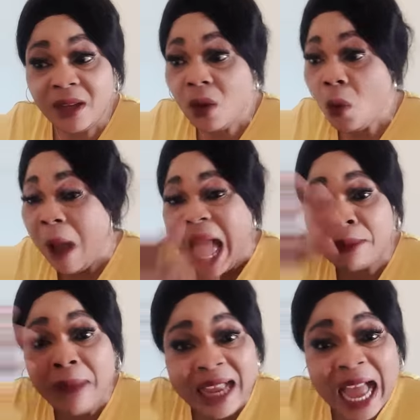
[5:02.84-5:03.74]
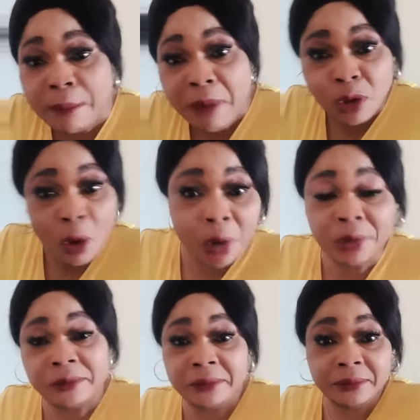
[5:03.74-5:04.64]
Why be can't be do?
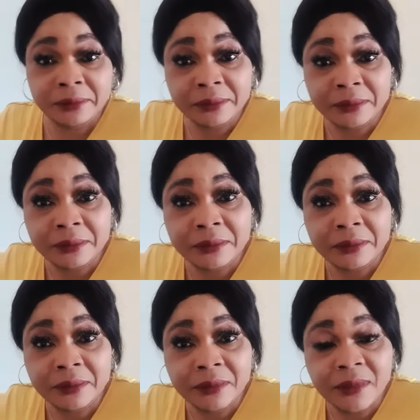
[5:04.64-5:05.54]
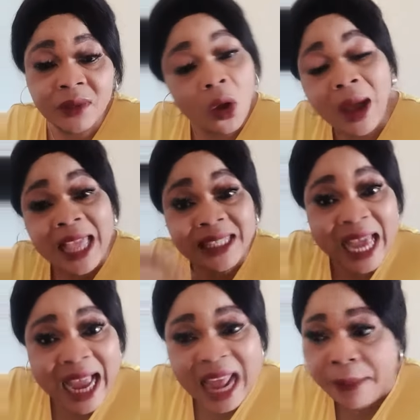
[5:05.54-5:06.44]
Okay,
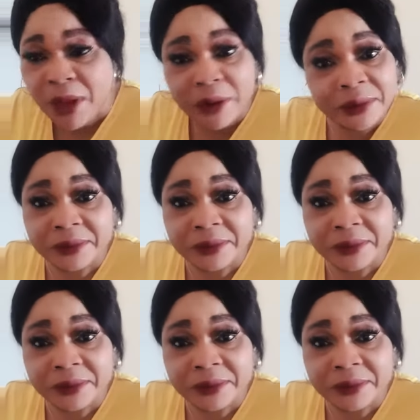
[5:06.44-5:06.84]
second, I'm you.